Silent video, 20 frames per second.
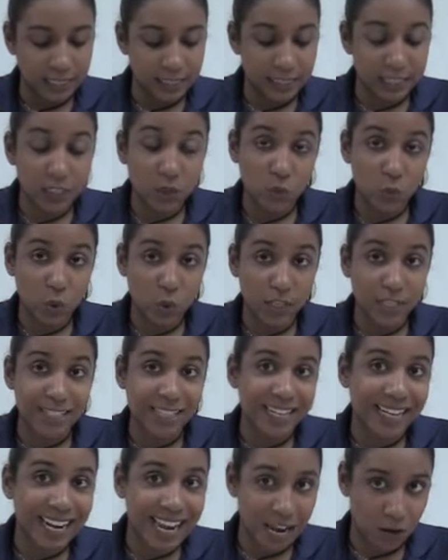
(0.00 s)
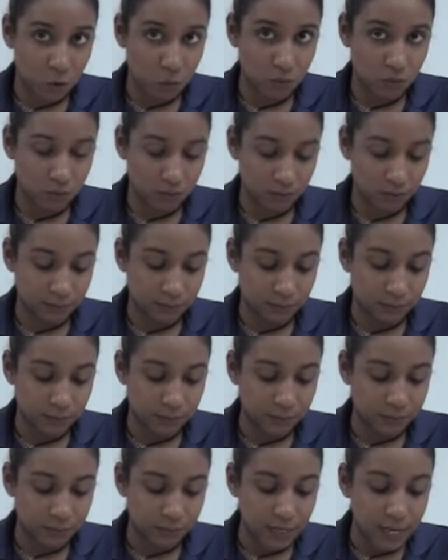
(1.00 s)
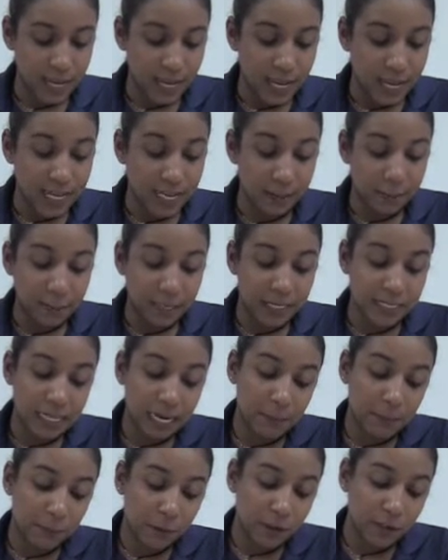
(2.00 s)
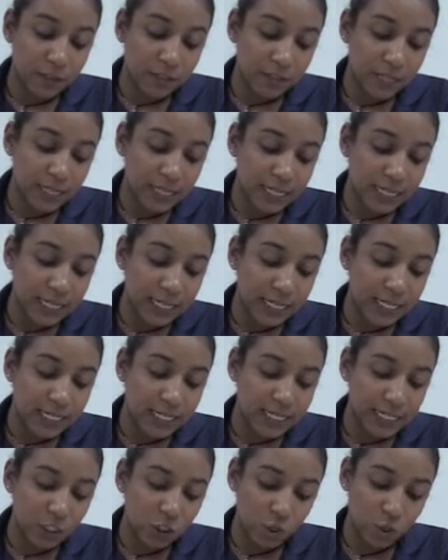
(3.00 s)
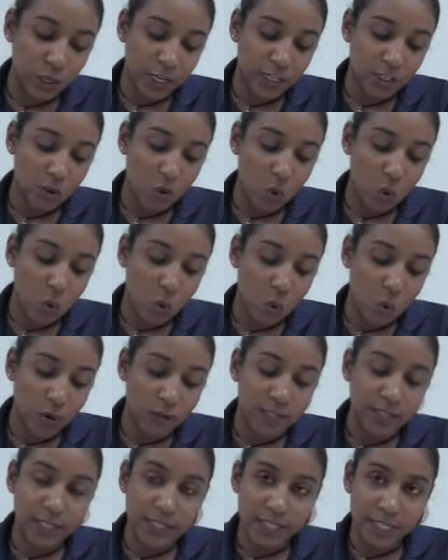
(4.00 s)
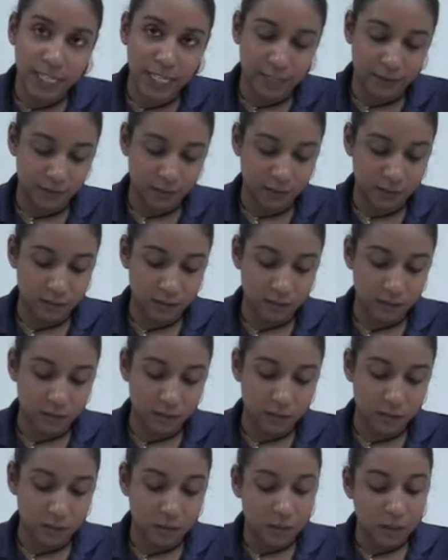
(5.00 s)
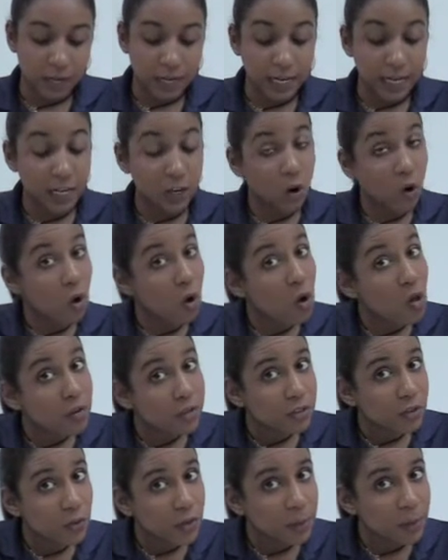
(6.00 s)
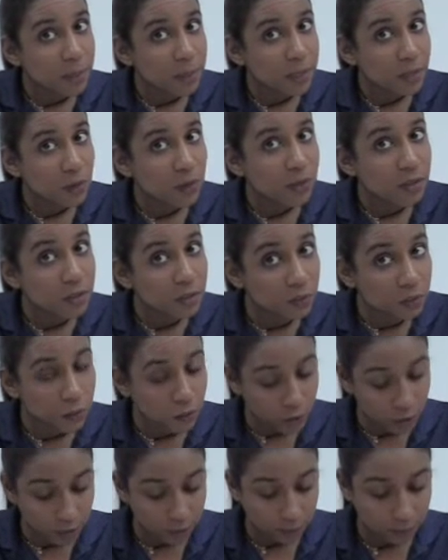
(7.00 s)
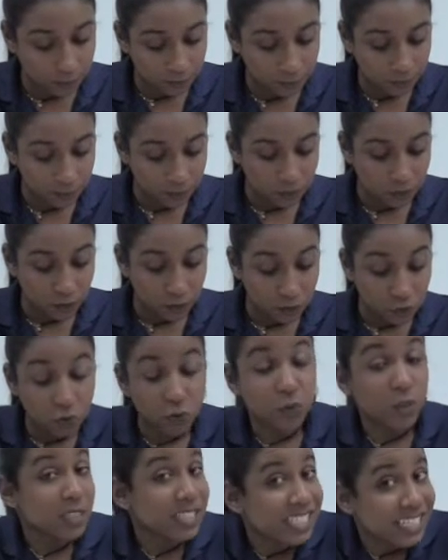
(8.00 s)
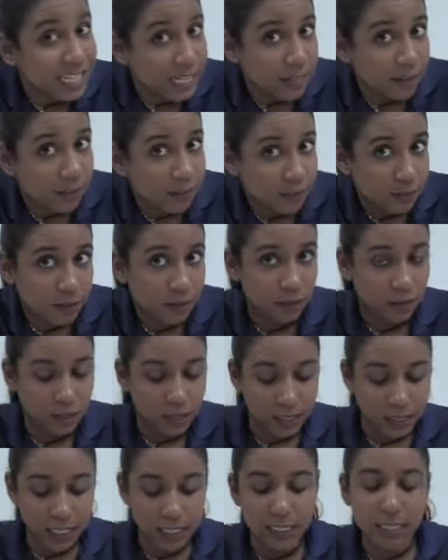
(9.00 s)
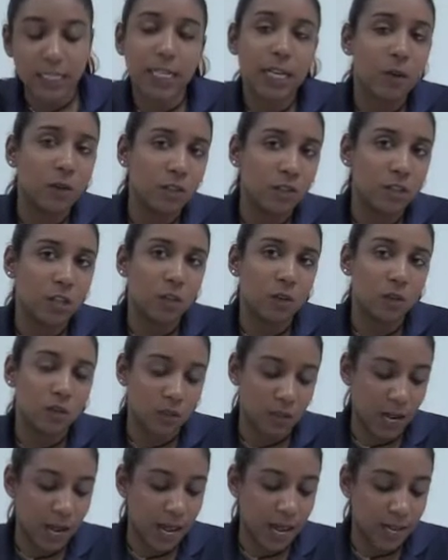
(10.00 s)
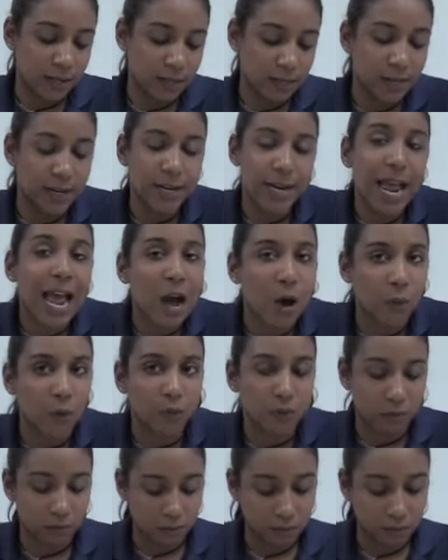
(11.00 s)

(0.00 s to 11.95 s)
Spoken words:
This word is a noun, and it means a person easily tricked or deceived. It also can be used as a verb, to deceive. Let's see how it's used as a noun.